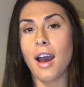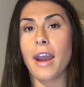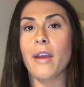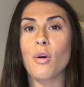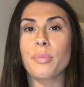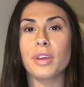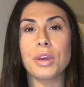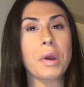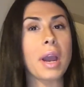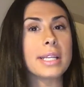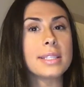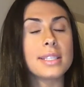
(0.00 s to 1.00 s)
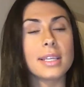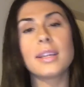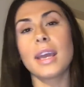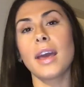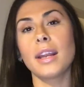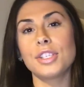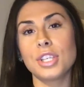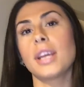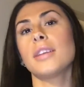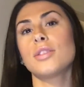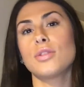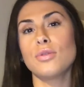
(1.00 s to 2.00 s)
I hope that you guys did get a
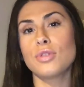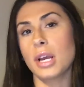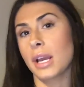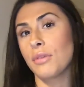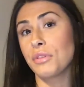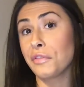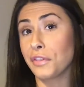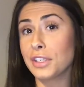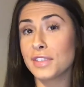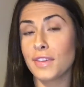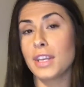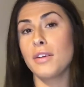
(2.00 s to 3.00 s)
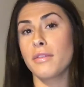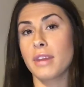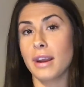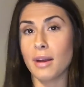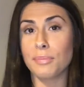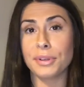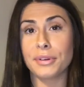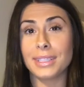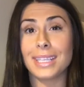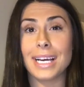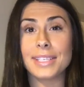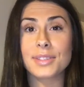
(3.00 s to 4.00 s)
chance to check out the first video that I
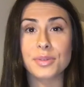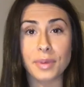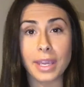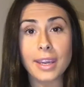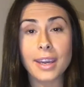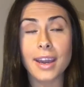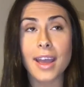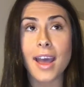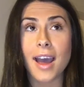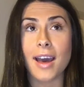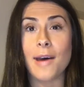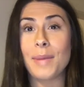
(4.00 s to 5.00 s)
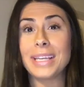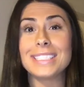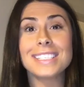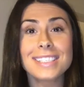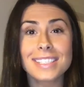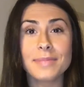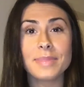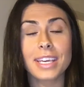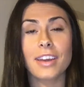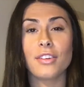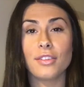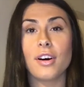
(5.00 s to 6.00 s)
uploaded last week. I did seem to
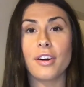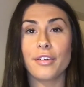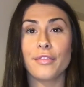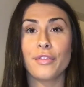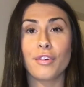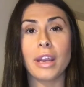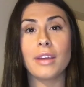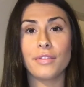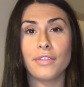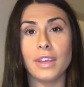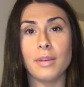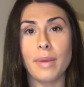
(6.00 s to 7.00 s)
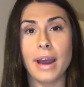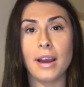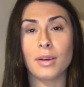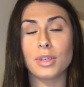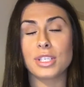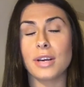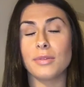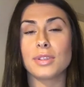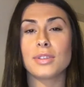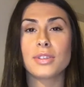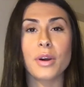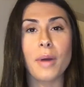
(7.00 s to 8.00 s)
get a lot of great feedback, which I was
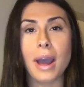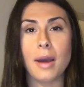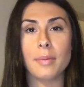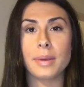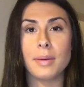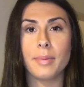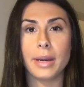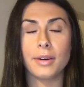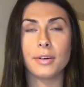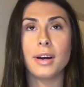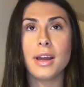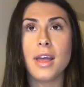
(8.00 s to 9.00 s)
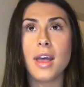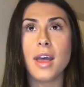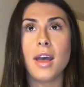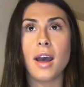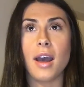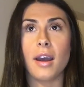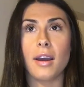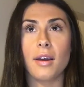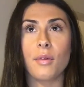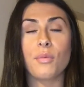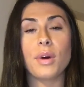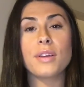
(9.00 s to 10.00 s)
so happy about.
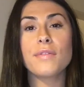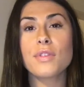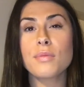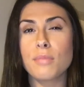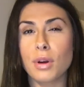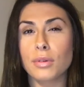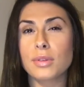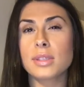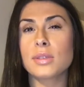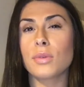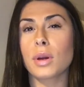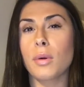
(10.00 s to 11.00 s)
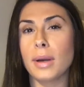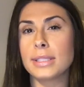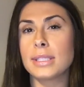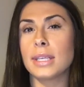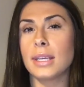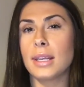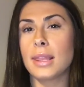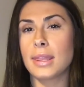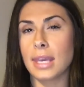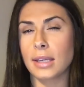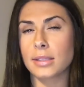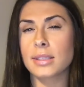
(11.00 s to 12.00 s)
One of the most requested
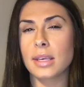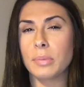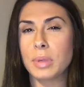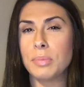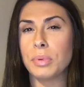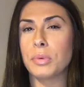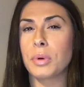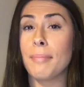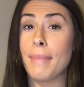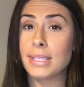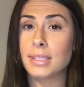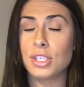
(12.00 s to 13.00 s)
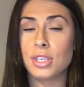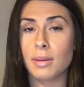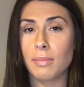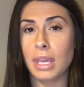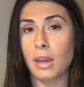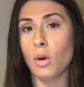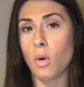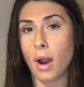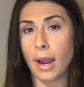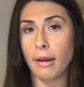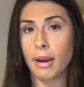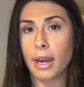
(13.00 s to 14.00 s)
things that people were messaging me
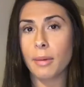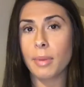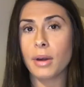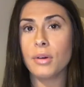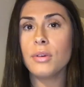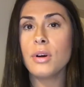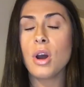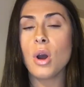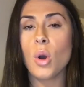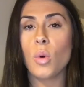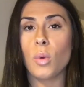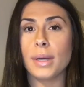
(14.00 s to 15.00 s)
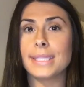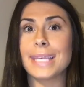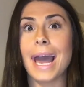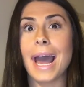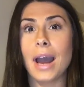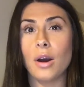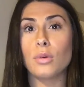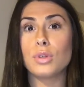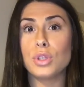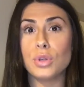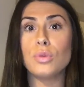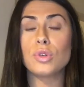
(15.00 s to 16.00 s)
inquiring about was how
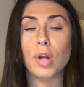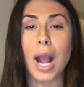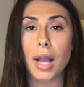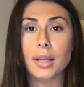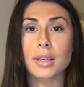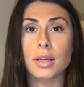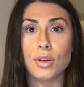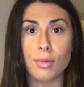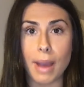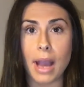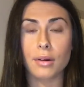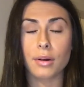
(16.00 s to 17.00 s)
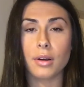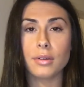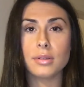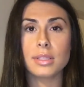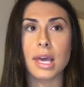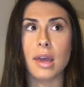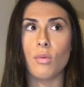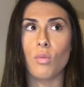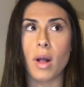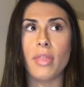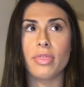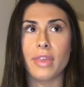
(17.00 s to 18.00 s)
to track your macros and
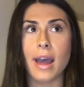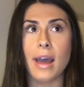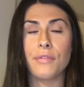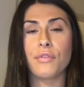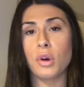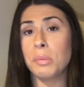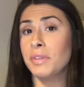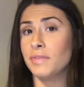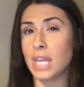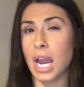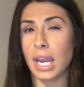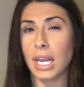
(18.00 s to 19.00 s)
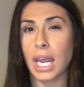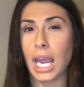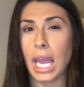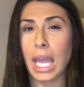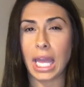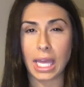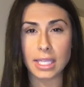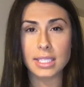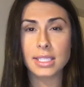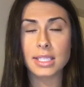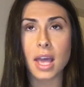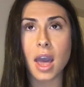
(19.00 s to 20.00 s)
what that form of dieting
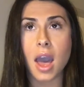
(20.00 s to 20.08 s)
is.